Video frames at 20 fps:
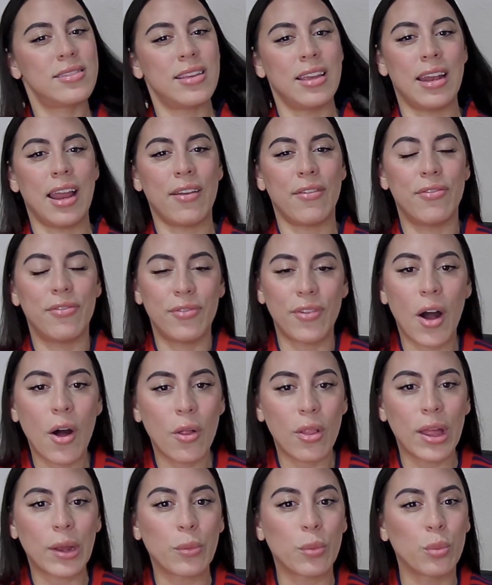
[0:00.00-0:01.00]
and I felt
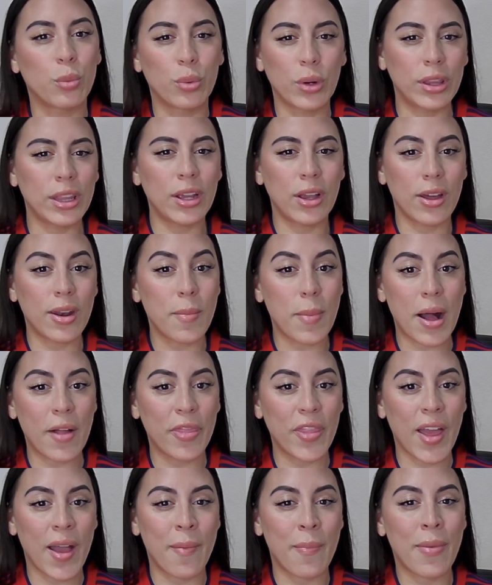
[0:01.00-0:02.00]
like really good about
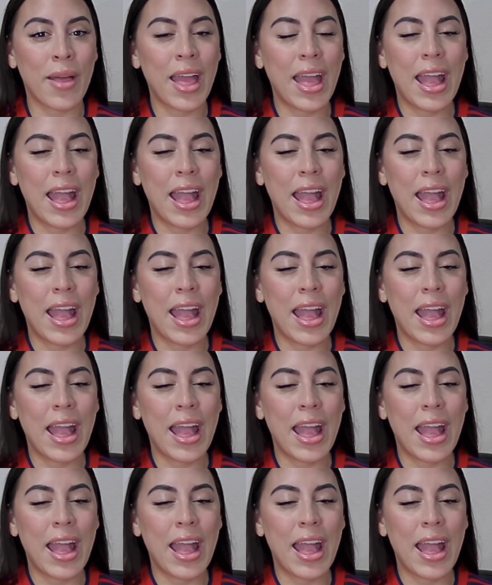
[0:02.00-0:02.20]
them